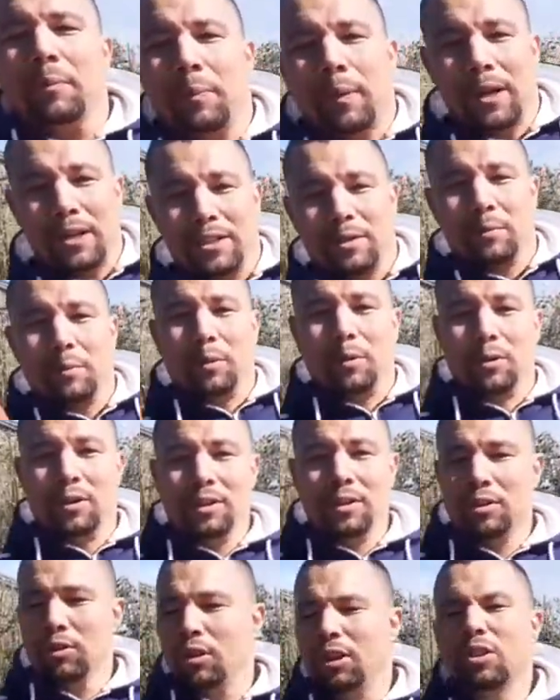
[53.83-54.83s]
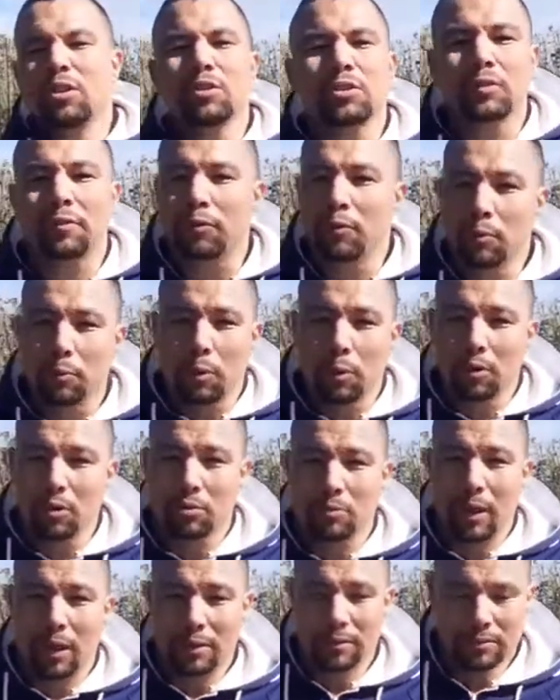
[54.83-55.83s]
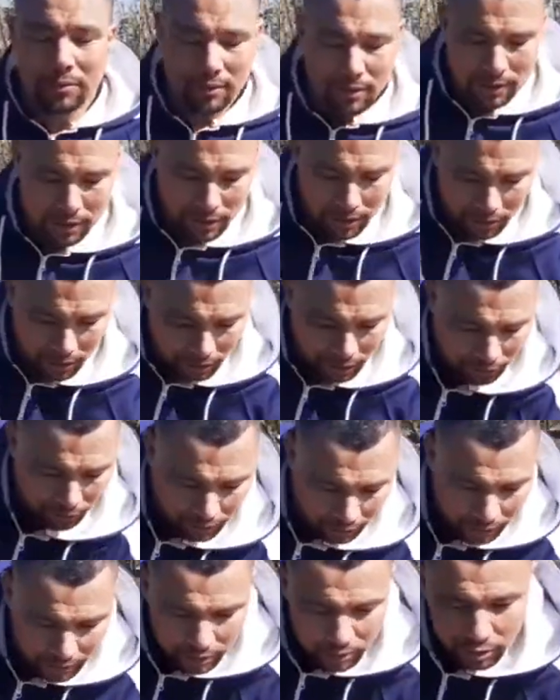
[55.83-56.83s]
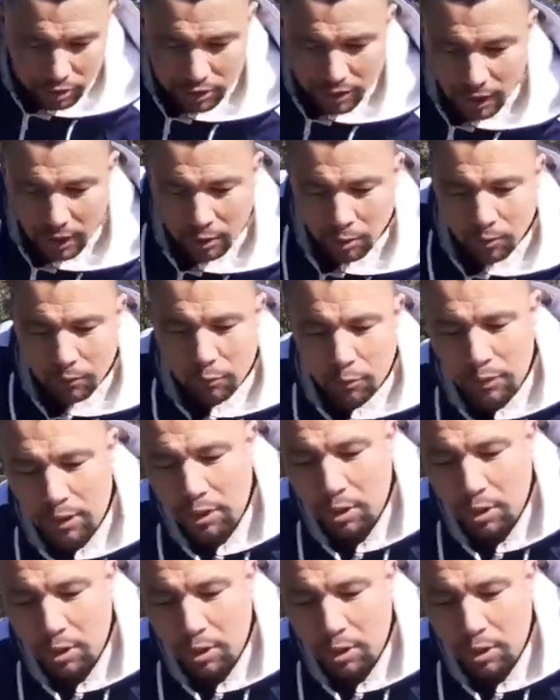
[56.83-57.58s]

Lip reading: basketball. You can use a football as well. Okay, to start off with a